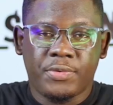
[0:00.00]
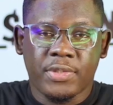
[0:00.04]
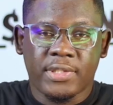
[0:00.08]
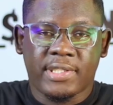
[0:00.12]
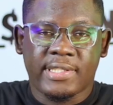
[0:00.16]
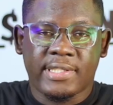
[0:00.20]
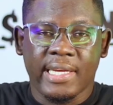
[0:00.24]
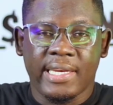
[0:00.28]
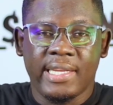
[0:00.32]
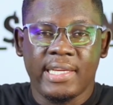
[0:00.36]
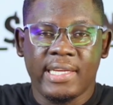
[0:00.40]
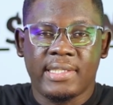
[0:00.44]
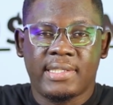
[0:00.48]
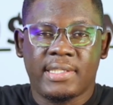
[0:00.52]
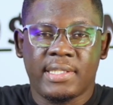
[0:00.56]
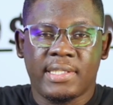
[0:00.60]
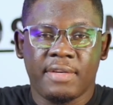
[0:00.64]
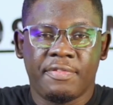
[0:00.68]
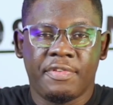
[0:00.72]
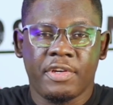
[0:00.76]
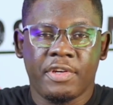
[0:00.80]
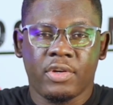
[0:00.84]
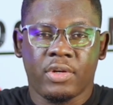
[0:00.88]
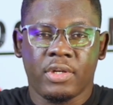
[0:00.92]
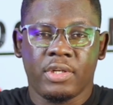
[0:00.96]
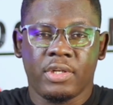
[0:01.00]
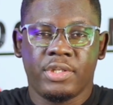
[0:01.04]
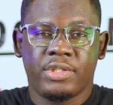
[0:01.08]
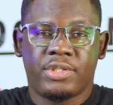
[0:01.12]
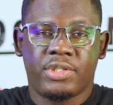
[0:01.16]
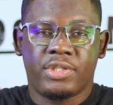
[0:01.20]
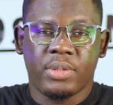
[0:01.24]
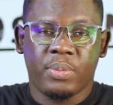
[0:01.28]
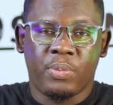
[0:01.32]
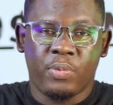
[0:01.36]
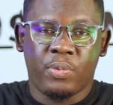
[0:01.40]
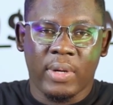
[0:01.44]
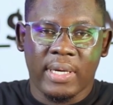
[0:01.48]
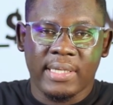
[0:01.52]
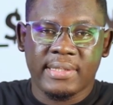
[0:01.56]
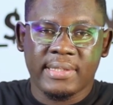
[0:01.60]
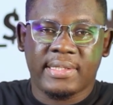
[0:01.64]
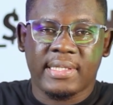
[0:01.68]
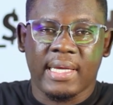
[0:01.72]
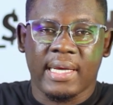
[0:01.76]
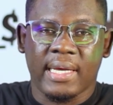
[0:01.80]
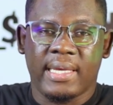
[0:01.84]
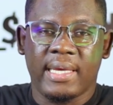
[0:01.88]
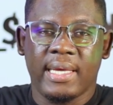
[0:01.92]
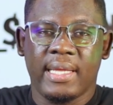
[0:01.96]
to Scanny TV on YouTube
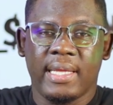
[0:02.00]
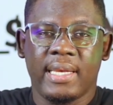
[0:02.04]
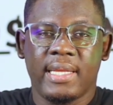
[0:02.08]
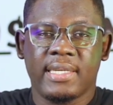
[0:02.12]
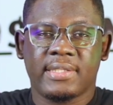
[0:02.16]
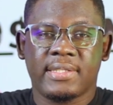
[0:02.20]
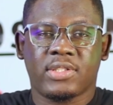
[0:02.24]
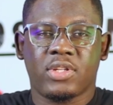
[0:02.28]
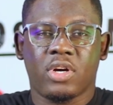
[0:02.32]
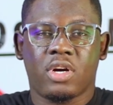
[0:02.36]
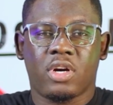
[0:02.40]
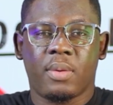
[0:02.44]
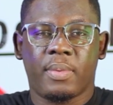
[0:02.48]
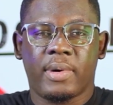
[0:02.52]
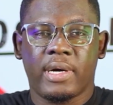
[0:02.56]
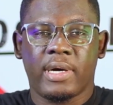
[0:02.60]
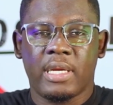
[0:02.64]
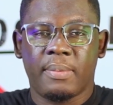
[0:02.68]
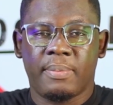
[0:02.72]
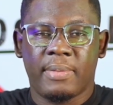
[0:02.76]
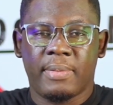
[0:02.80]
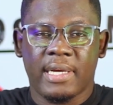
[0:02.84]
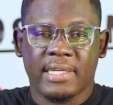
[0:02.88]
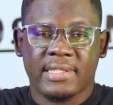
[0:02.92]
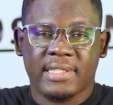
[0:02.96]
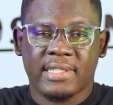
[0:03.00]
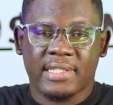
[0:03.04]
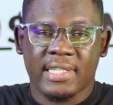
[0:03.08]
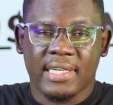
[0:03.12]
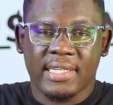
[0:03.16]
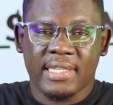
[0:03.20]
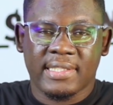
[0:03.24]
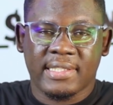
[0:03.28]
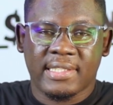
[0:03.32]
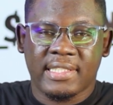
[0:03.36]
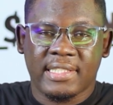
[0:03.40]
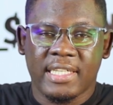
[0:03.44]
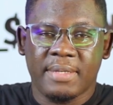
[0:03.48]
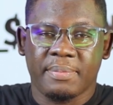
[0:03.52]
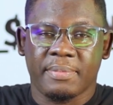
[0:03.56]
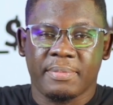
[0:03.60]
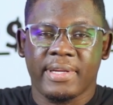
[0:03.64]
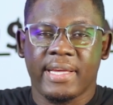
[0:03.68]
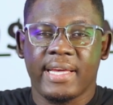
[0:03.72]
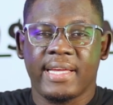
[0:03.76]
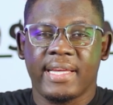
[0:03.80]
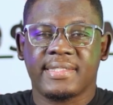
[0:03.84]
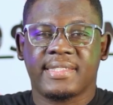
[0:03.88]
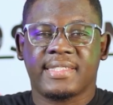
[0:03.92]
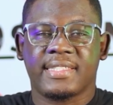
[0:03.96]
once again. Let's talk about the Black Stars
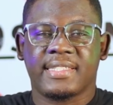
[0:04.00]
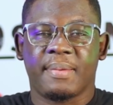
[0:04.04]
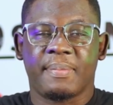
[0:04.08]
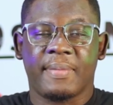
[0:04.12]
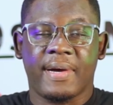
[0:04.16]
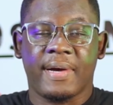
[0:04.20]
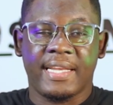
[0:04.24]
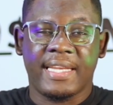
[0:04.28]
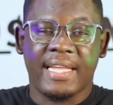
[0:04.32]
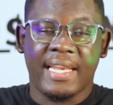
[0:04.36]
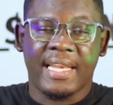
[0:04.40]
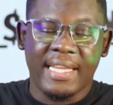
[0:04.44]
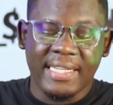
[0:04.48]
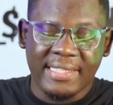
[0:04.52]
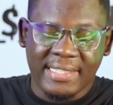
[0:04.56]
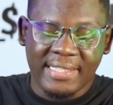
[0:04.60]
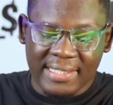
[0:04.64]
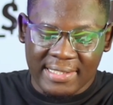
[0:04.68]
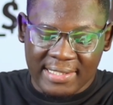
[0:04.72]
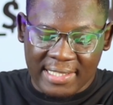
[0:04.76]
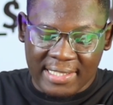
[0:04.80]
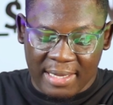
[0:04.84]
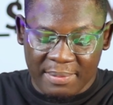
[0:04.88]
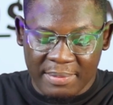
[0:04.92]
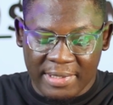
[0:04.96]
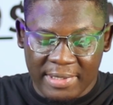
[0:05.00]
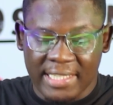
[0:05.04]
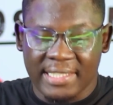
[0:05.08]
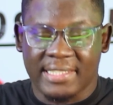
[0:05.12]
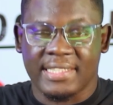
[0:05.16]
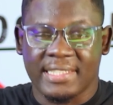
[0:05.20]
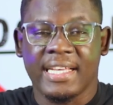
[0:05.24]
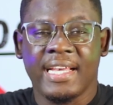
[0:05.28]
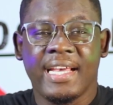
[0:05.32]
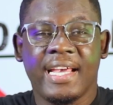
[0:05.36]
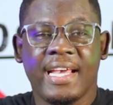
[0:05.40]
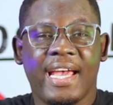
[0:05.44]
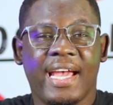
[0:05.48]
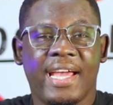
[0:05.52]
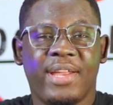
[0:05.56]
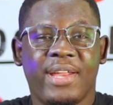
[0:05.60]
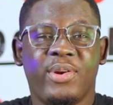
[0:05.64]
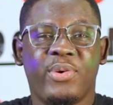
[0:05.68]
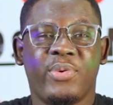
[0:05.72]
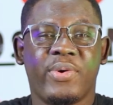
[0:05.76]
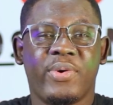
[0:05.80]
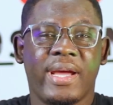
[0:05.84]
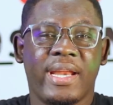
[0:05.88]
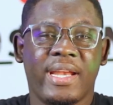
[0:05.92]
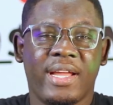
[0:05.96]
thing and some other latest updates. I
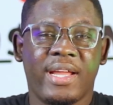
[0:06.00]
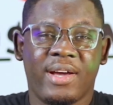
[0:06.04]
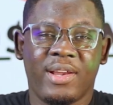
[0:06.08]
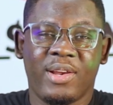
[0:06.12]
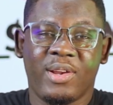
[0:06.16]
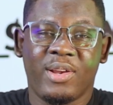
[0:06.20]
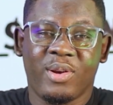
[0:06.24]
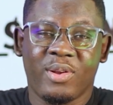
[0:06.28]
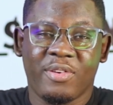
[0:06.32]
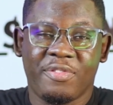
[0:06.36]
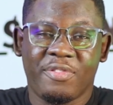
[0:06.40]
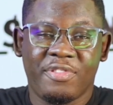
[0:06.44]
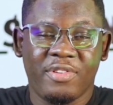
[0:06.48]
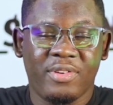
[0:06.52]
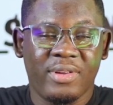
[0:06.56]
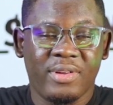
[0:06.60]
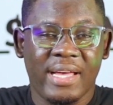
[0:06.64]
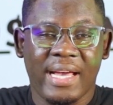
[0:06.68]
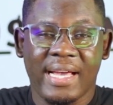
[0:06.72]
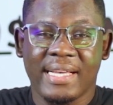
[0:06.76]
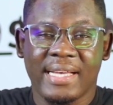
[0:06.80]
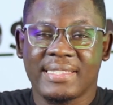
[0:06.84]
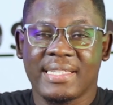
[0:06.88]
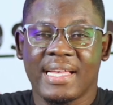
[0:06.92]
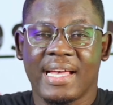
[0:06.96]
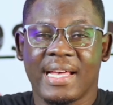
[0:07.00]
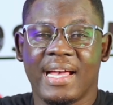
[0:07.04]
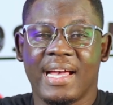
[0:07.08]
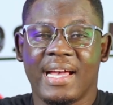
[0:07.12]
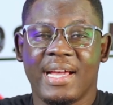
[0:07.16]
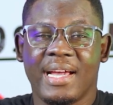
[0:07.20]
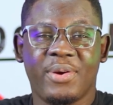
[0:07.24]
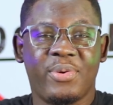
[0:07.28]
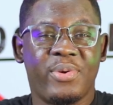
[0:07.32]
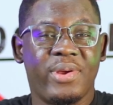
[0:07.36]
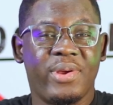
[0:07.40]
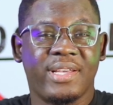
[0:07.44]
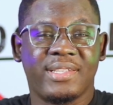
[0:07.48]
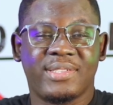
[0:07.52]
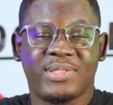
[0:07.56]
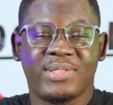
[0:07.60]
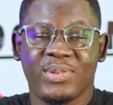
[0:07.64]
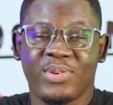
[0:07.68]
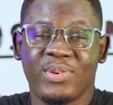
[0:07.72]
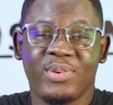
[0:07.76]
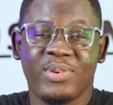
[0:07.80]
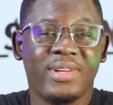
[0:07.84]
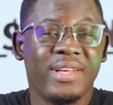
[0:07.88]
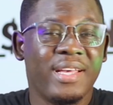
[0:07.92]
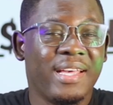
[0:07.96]
know right now a lot of you guys are angry,
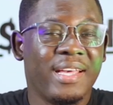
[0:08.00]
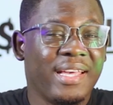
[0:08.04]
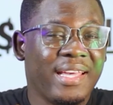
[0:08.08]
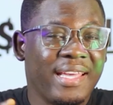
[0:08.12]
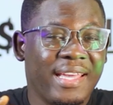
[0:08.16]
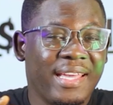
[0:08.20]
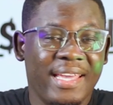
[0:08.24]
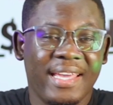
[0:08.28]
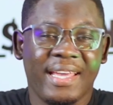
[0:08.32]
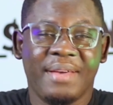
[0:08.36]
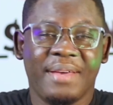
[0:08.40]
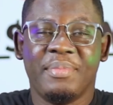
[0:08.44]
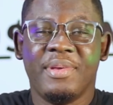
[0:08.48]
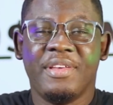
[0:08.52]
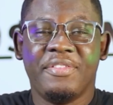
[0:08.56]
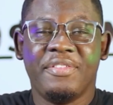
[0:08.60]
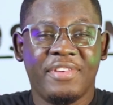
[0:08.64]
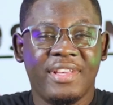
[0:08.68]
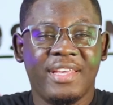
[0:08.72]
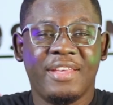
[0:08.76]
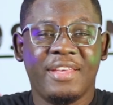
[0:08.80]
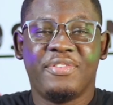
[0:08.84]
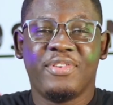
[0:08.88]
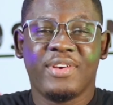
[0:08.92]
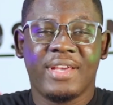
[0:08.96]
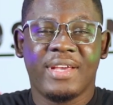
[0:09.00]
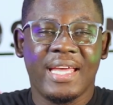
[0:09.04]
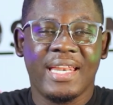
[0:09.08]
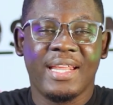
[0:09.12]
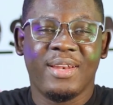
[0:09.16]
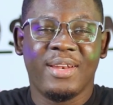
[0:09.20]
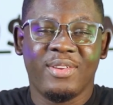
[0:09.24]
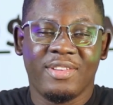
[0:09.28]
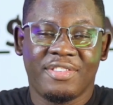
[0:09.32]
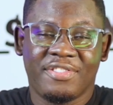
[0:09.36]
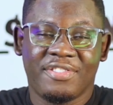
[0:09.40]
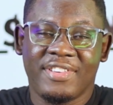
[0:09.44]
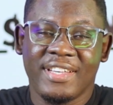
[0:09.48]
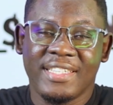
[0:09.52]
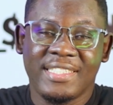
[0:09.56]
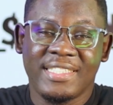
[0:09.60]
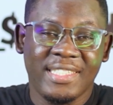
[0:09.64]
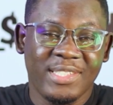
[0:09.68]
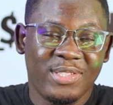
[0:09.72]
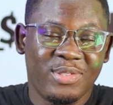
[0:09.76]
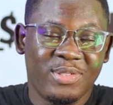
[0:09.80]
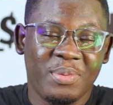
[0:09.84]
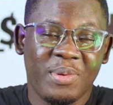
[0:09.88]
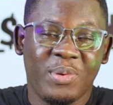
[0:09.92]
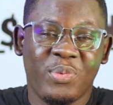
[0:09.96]
so even if you get a notification,
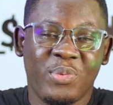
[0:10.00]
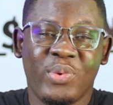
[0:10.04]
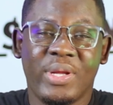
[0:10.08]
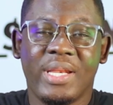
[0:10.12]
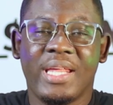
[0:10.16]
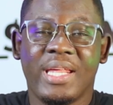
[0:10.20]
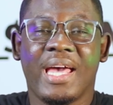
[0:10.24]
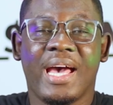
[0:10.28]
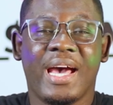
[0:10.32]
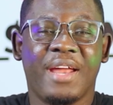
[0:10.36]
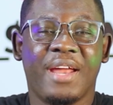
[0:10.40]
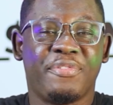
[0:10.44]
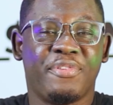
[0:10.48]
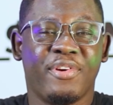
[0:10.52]
it will be really hard